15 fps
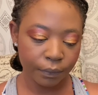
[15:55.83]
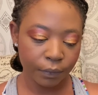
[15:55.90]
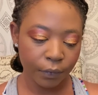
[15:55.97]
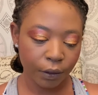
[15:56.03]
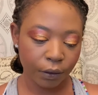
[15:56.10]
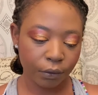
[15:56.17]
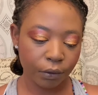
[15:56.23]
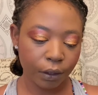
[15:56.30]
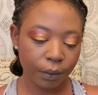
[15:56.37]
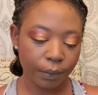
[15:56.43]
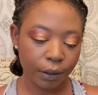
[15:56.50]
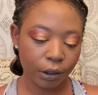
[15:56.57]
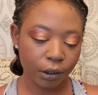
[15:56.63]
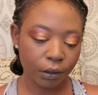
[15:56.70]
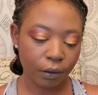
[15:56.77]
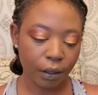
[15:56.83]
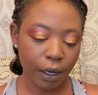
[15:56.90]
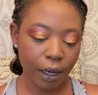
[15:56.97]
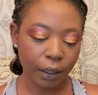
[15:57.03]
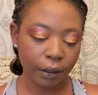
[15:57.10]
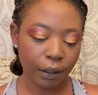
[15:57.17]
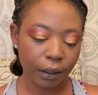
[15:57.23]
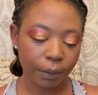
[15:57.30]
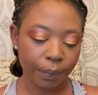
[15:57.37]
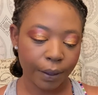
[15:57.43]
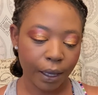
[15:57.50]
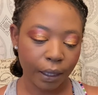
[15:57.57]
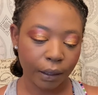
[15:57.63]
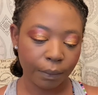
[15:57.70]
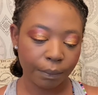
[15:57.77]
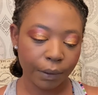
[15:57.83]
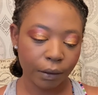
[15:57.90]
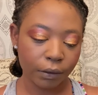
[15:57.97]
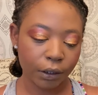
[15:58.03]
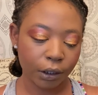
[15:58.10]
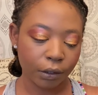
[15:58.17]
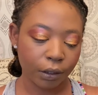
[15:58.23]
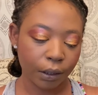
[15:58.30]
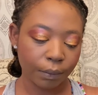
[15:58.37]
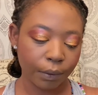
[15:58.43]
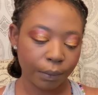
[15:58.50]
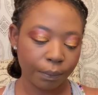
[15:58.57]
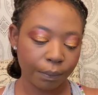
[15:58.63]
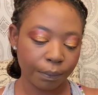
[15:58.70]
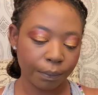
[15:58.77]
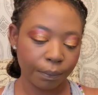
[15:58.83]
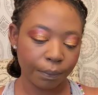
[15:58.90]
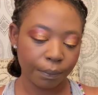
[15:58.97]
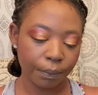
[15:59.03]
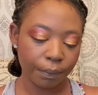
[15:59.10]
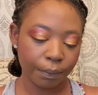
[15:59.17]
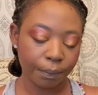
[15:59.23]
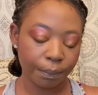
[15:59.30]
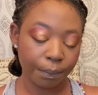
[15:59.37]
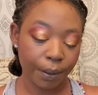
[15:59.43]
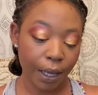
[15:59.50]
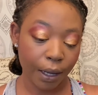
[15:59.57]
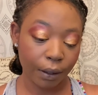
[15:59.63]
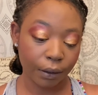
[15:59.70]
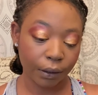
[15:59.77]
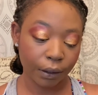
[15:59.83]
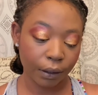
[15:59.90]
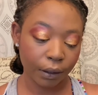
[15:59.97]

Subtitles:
3-dimensional highlighter palette, melted cream and powder.